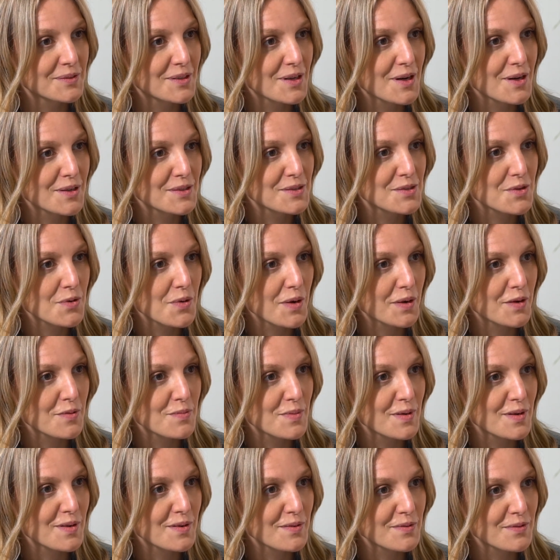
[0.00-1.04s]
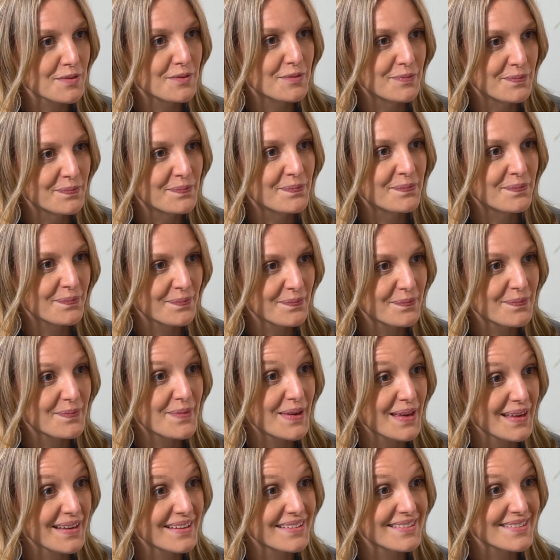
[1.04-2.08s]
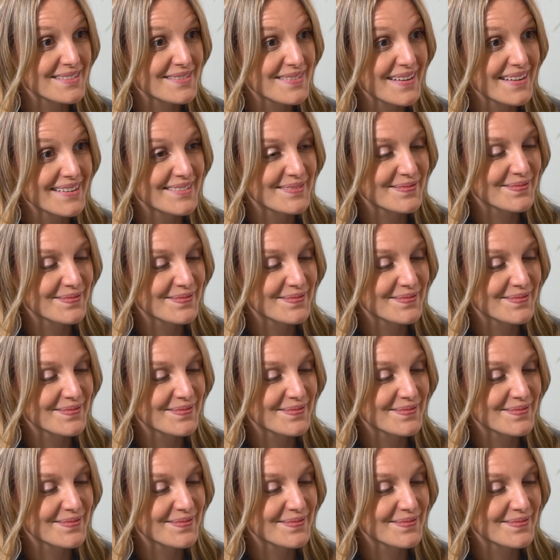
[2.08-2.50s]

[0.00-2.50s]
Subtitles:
caused quite a bit of pain as well.